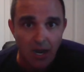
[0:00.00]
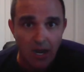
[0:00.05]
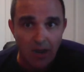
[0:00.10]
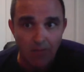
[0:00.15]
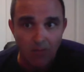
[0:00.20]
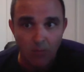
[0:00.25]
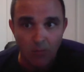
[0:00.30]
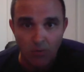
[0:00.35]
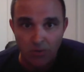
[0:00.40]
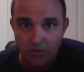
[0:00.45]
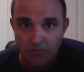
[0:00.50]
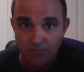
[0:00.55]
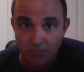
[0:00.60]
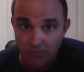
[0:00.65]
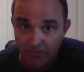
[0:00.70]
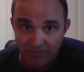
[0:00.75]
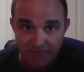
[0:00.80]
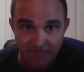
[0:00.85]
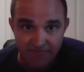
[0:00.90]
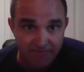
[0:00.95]

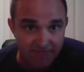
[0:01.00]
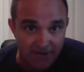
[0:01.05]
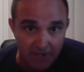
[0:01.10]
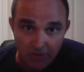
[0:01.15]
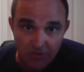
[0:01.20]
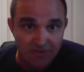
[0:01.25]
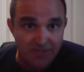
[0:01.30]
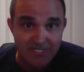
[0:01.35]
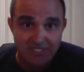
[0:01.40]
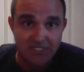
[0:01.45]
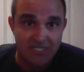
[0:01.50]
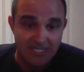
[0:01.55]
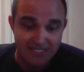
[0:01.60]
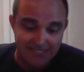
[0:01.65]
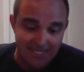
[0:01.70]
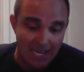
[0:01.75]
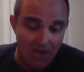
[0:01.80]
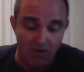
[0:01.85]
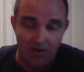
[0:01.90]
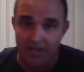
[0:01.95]
We're figuring these
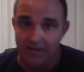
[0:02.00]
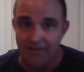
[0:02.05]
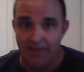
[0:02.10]
things out,